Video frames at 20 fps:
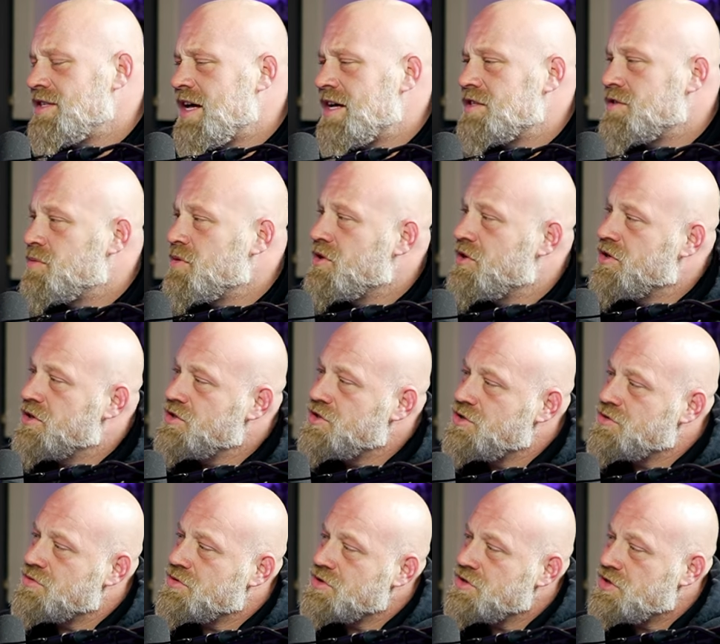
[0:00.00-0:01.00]
that's because
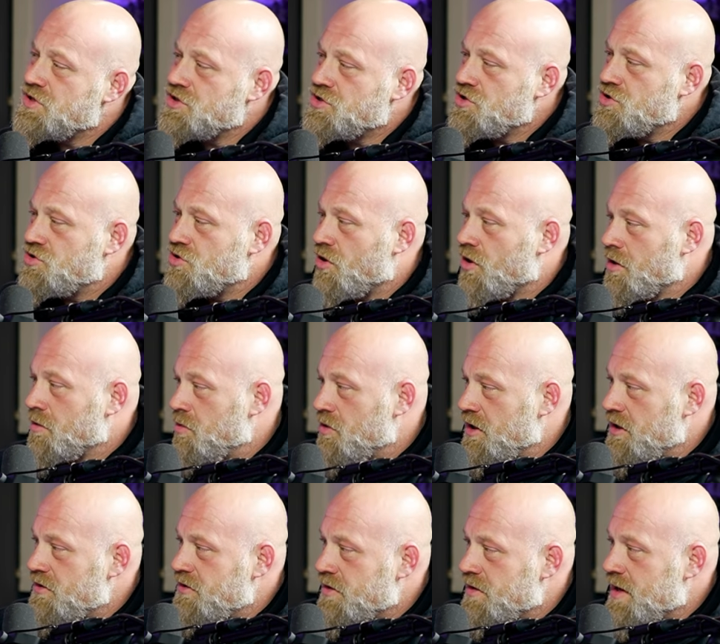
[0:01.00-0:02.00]
you were in such a dark
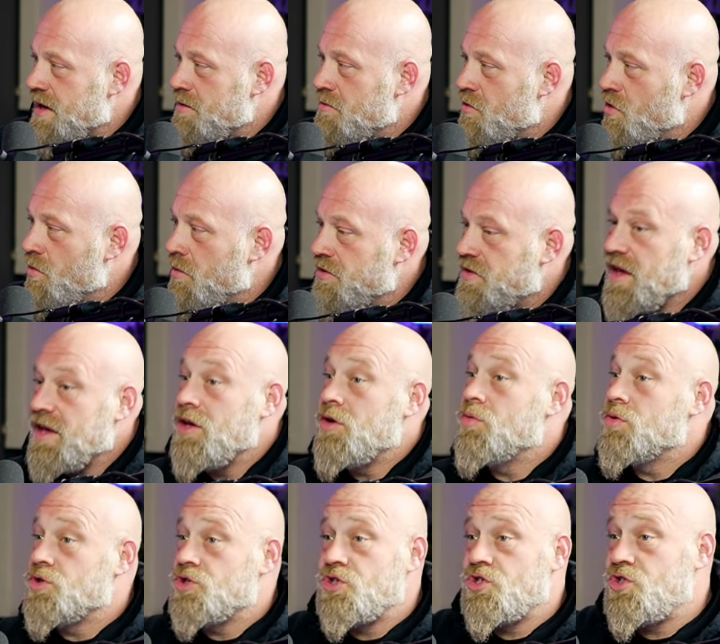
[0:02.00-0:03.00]
place at that moment that you
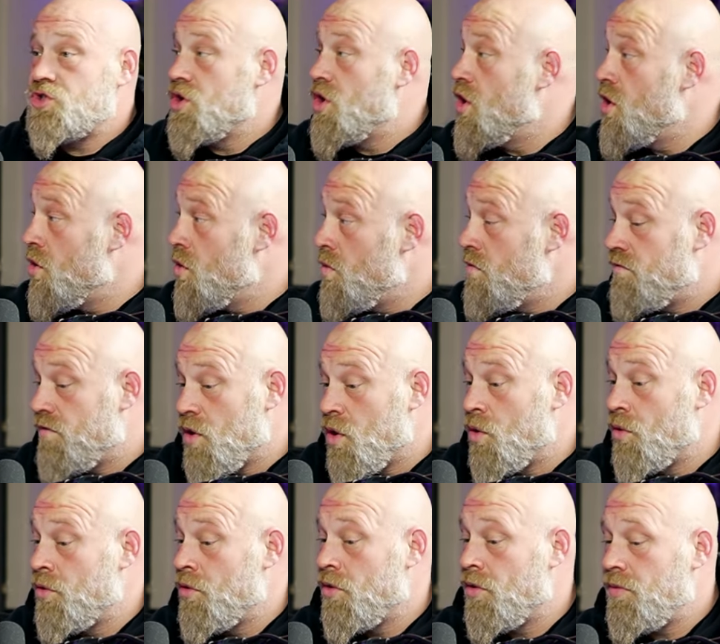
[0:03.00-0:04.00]
were so
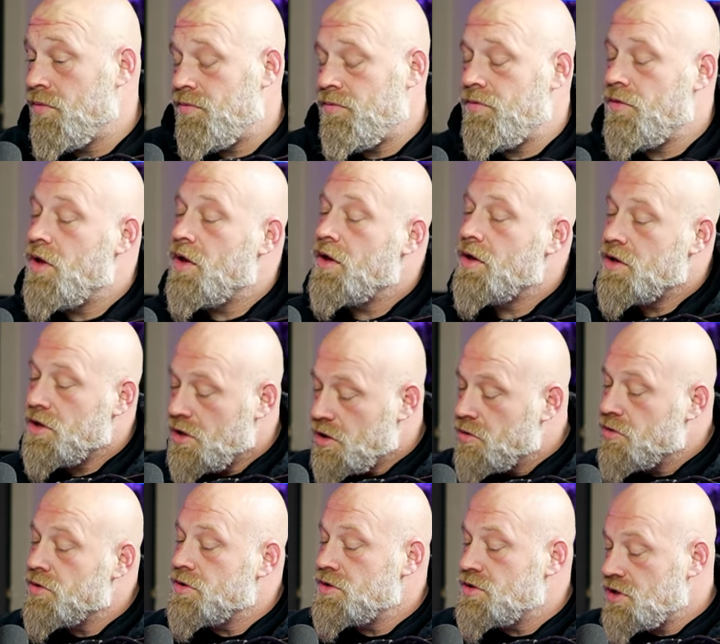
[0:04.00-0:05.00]
vulnerable?
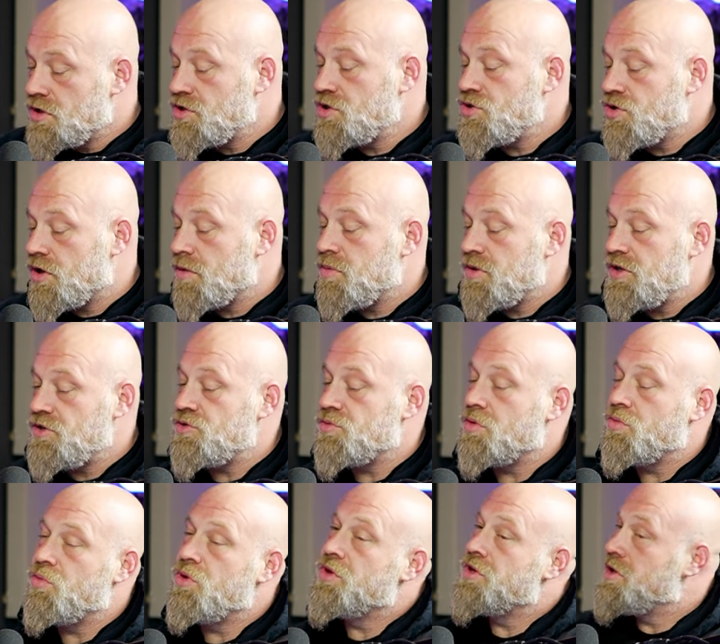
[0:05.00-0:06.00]
You were in such a dark place you were
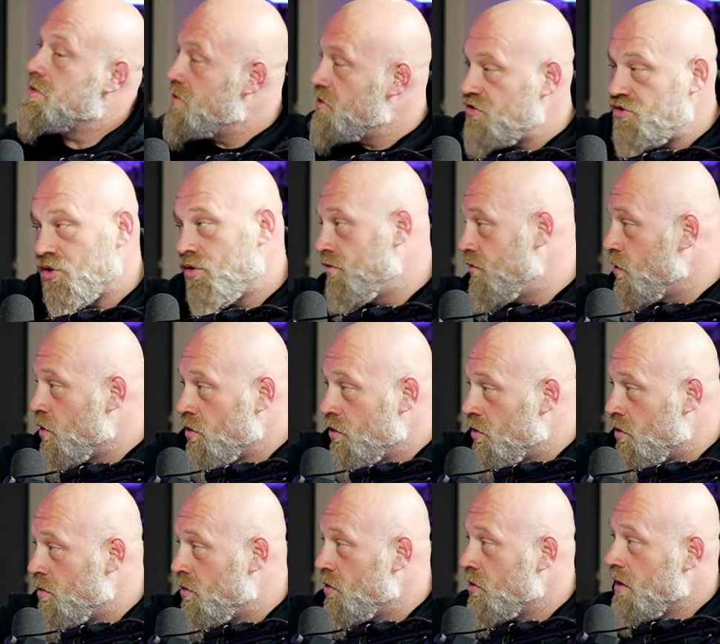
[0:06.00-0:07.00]
willing to be so
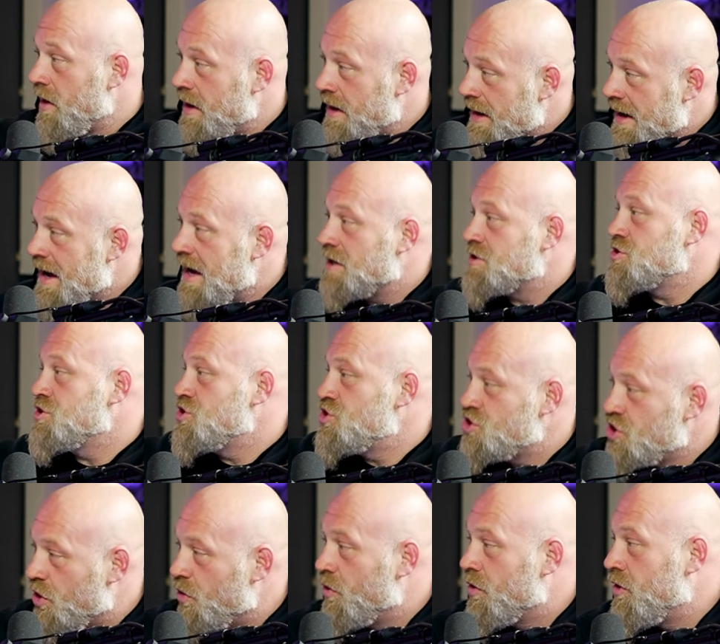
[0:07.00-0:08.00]
vulnerable and actually
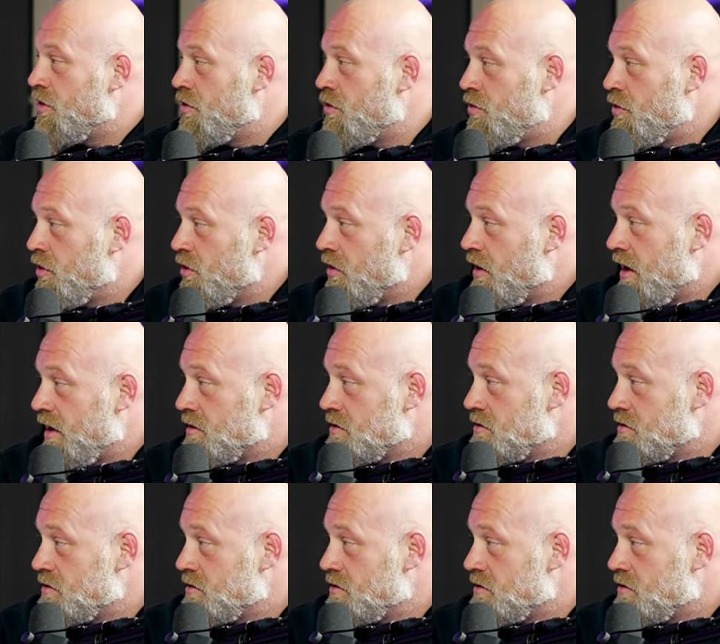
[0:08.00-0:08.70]
show her the real Lex.